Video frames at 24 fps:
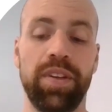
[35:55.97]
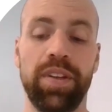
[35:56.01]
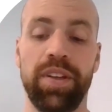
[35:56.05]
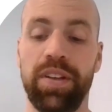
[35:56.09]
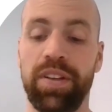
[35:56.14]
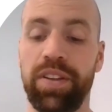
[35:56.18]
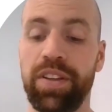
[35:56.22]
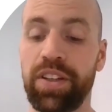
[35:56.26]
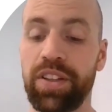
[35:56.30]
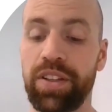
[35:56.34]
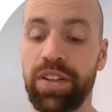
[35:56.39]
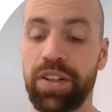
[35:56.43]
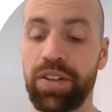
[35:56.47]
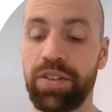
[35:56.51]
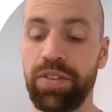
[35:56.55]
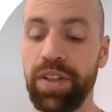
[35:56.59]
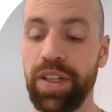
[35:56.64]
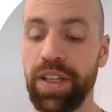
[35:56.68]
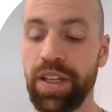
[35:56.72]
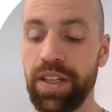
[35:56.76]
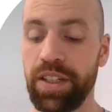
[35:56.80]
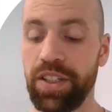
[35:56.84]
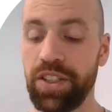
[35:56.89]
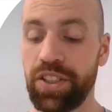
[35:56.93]
The
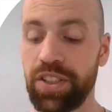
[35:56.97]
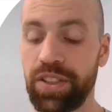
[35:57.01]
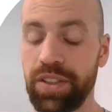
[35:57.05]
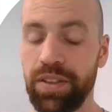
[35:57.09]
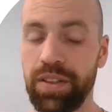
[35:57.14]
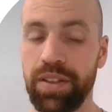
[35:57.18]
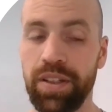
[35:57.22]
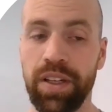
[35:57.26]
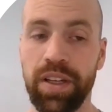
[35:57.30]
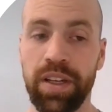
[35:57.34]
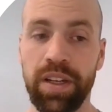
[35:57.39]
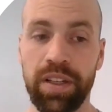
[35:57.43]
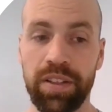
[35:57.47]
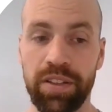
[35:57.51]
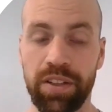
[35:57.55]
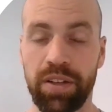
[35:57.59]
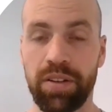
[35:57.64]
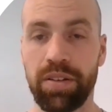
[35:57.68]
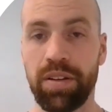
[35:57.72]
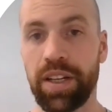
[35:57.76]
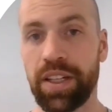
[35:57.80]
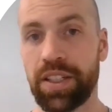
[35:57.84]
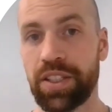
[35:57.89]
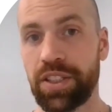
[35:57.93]
creation, the
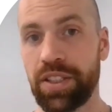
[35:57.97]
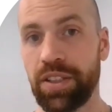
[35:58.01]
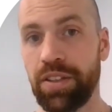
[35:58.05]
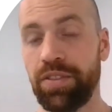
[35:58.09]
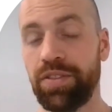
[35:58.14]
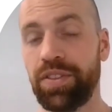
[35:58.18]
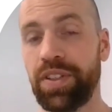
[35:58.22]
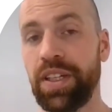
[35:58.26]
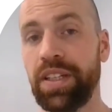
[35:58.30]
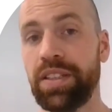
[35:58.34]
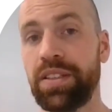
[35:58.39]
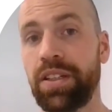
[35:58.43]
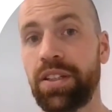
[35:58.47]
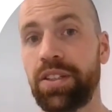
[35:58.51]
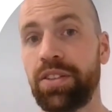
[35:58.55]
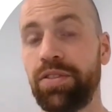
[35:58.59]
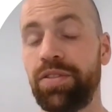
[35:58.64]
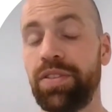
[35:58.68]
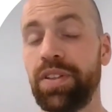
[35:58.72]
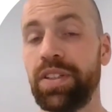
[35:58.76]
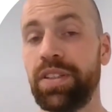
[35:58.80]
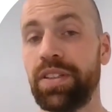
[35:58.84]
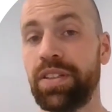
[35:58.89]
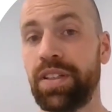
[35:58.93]
collection of data to
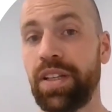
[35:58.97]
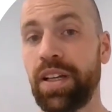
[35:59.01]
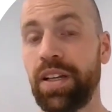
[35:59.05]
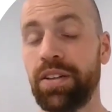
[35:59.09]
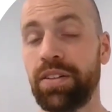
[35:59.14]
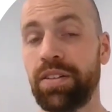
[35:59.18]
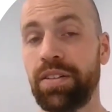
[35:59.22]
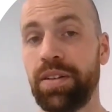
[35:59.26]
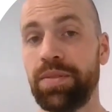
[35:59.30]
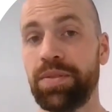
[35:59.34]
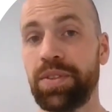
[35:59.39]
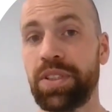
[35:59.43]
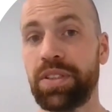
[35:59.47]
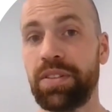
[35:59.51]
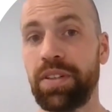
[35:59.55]
fill the telegram